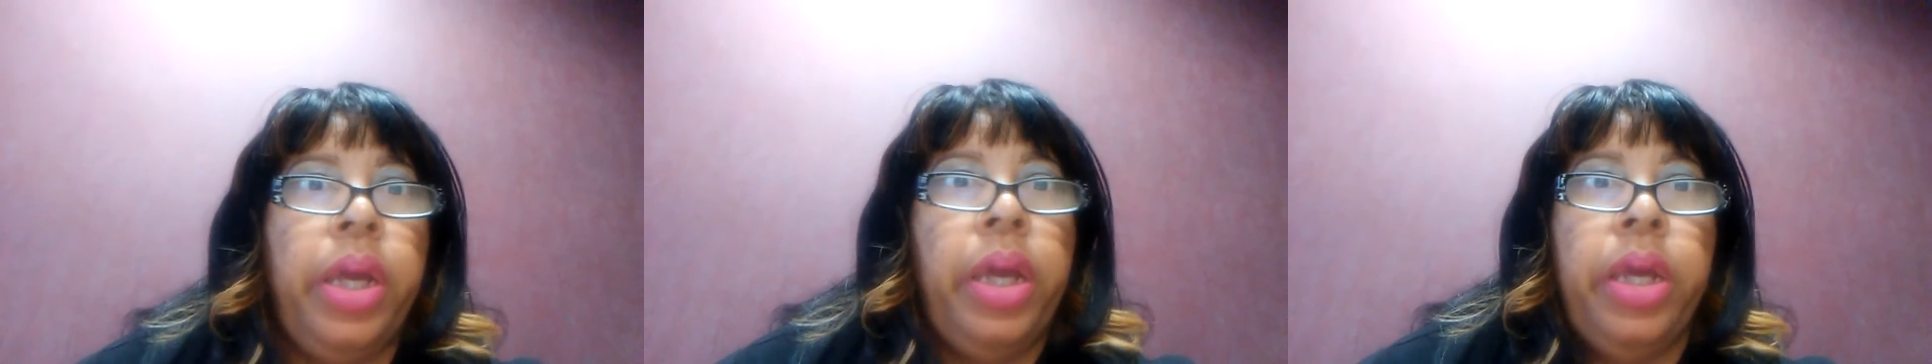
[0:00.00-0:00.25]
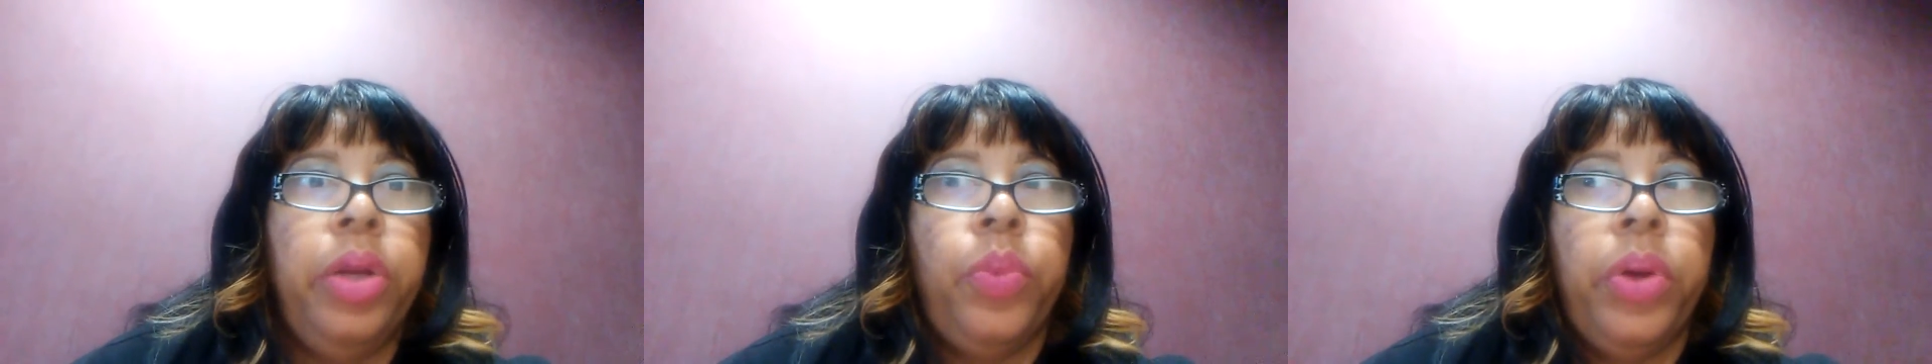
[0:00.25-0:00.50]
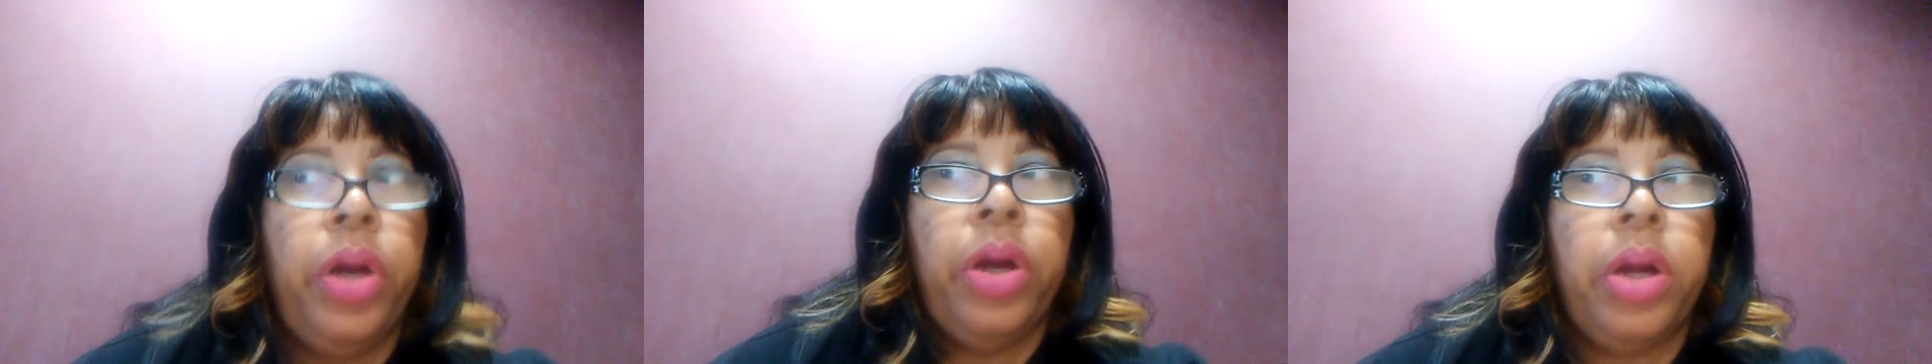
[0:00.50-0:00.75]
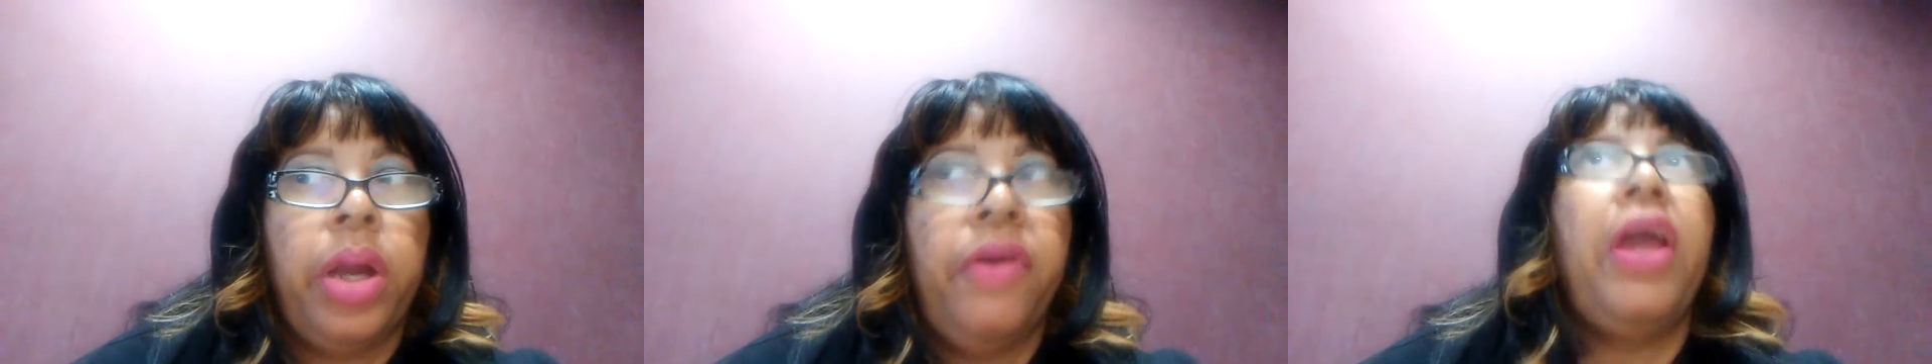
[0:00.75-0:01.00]

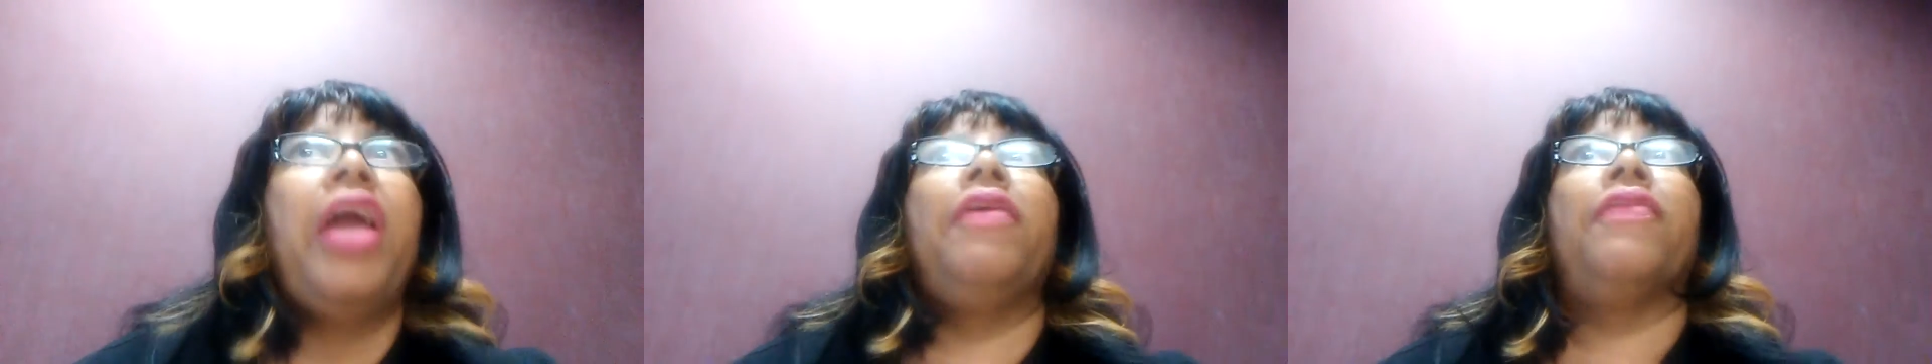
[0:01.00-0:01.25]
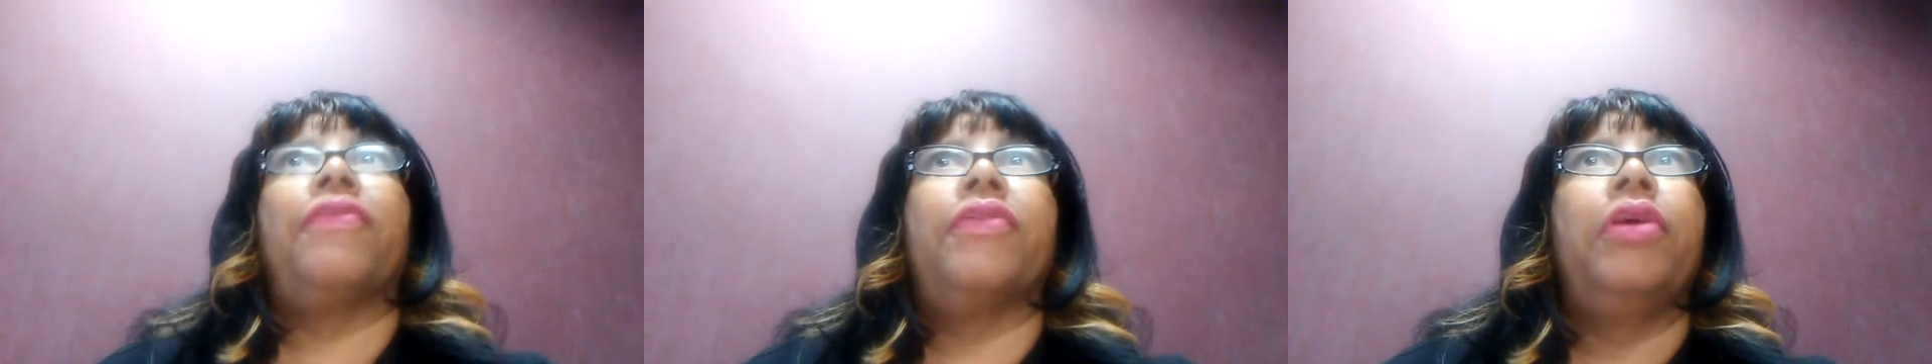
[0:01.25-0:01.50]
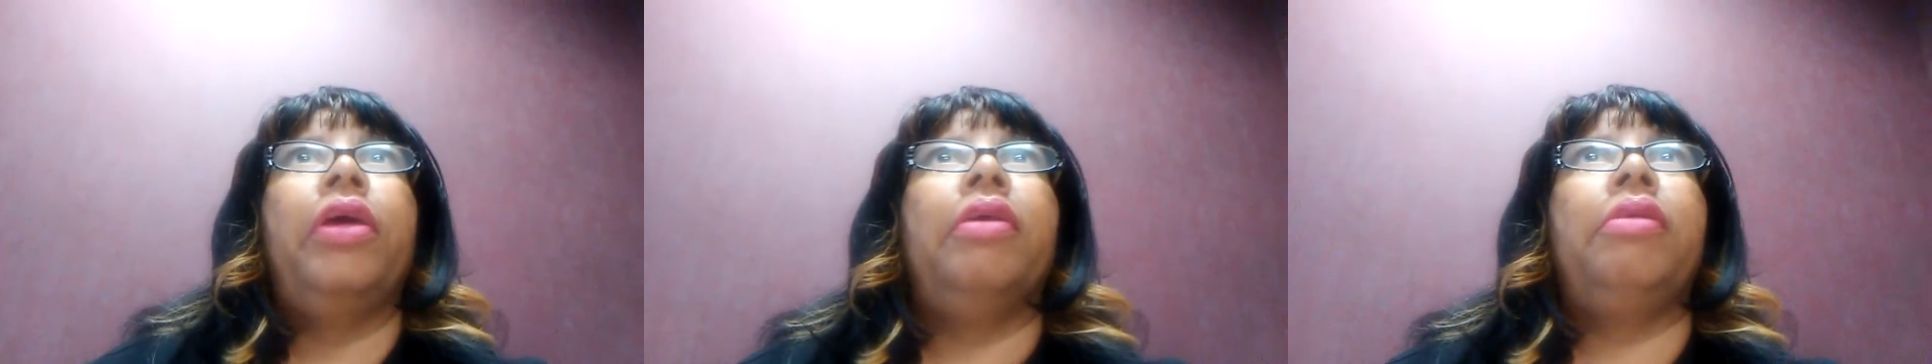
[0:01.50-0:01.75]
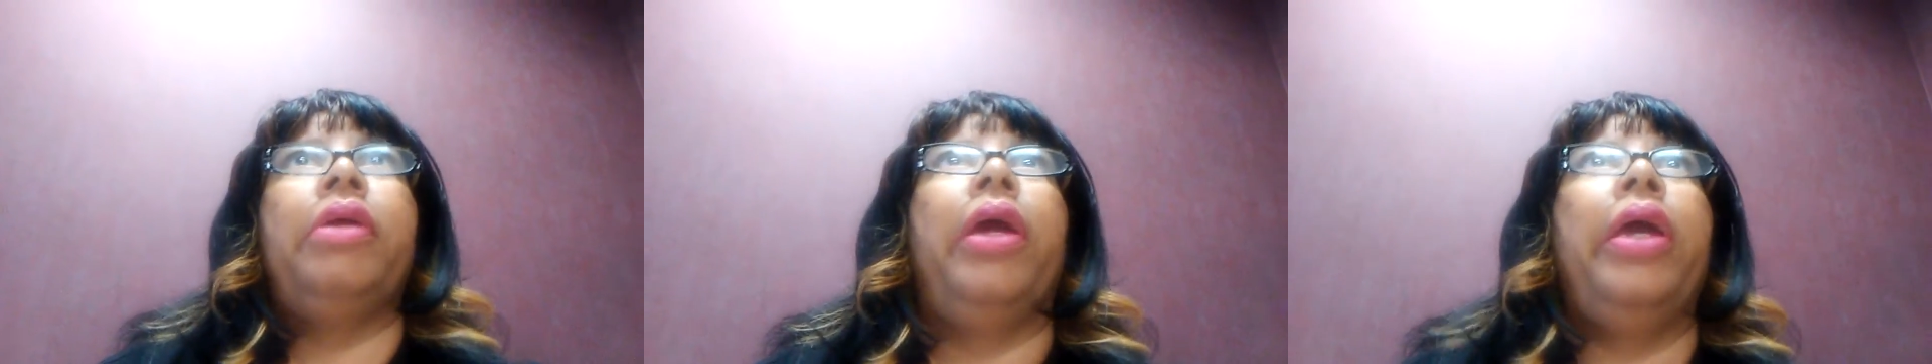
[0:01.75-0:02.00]
anywhere,
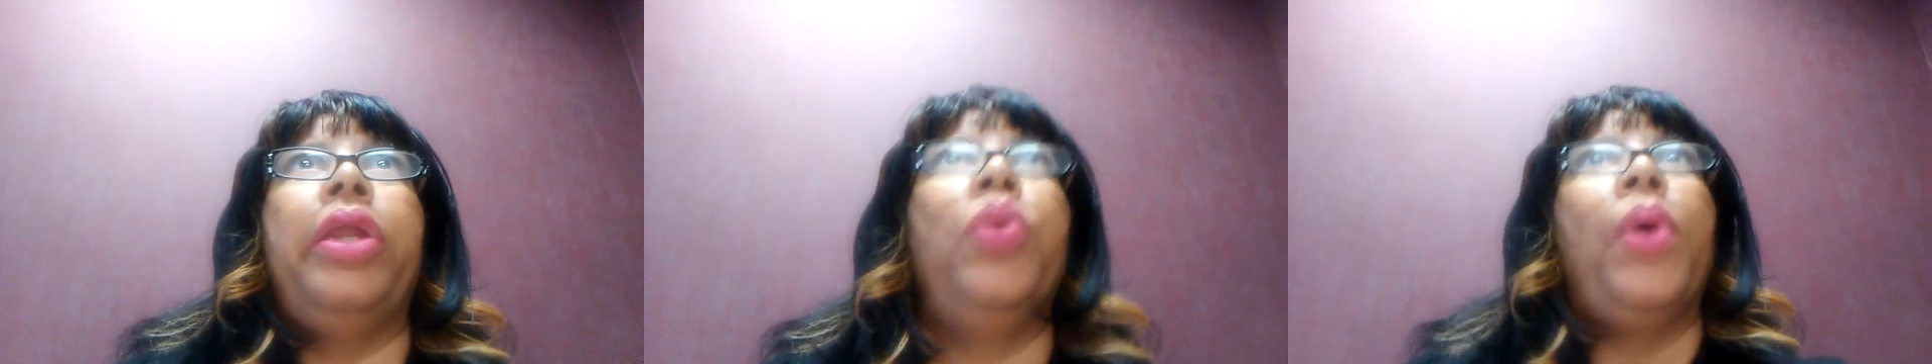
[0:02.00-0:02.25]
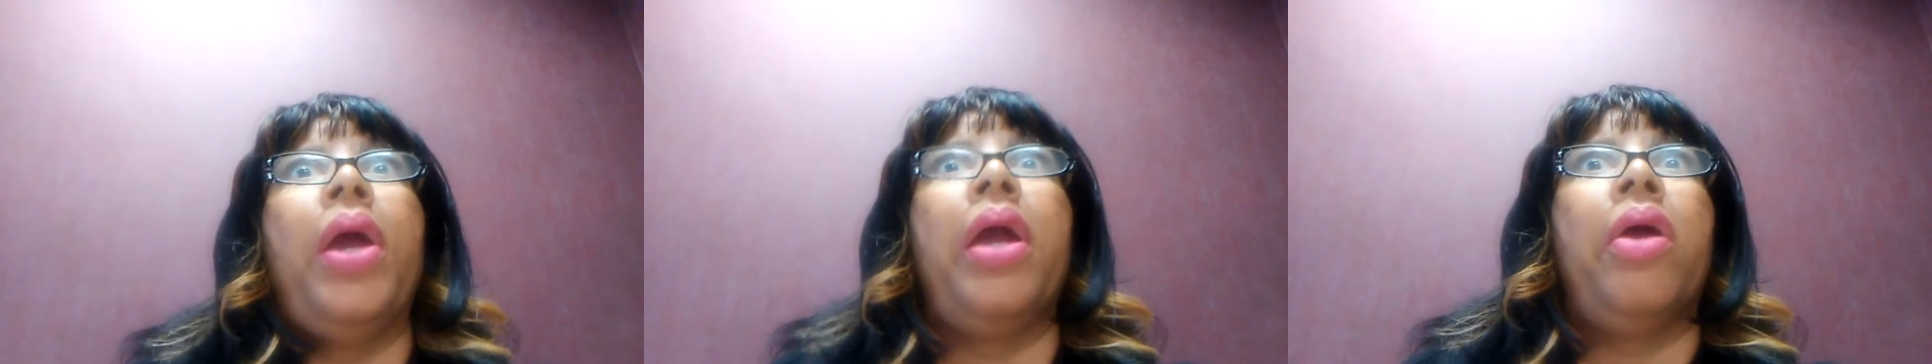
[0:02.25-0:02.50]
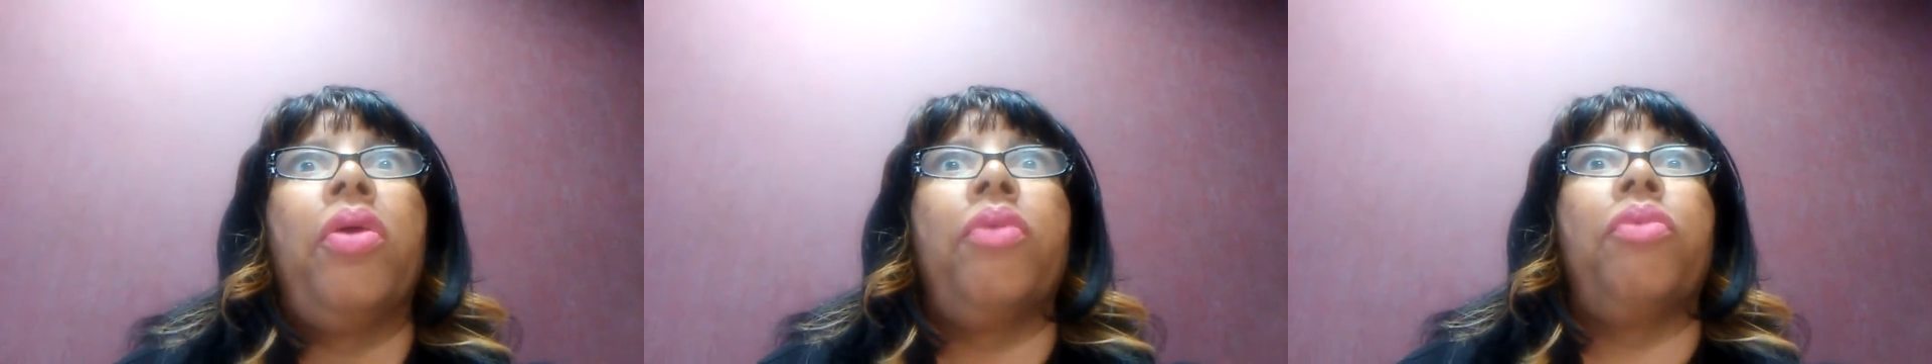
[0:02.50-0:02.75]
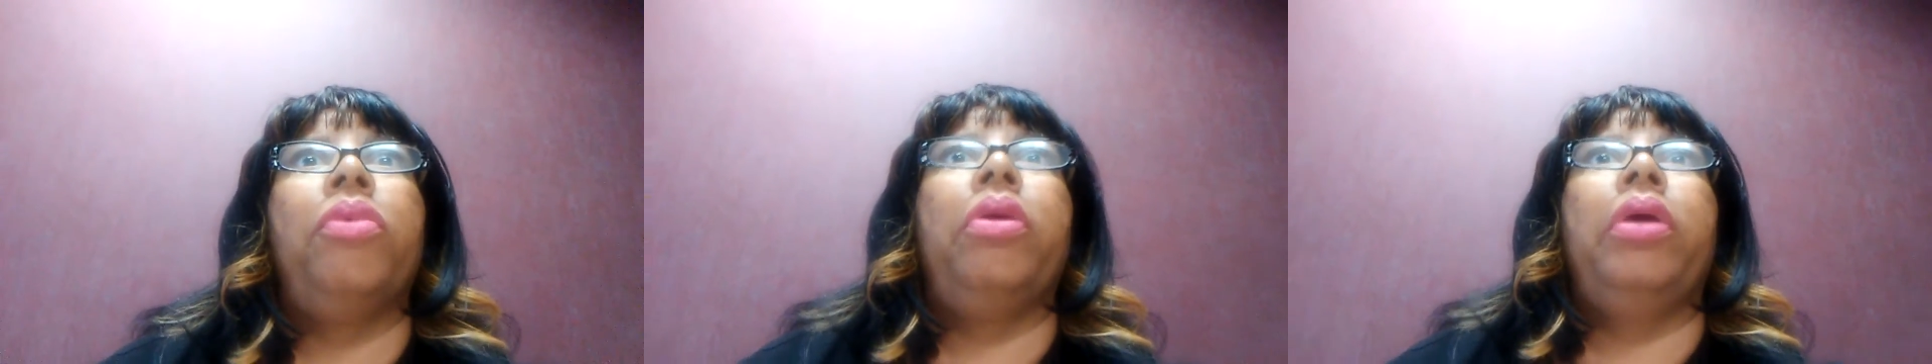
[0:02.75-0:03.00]
anywhere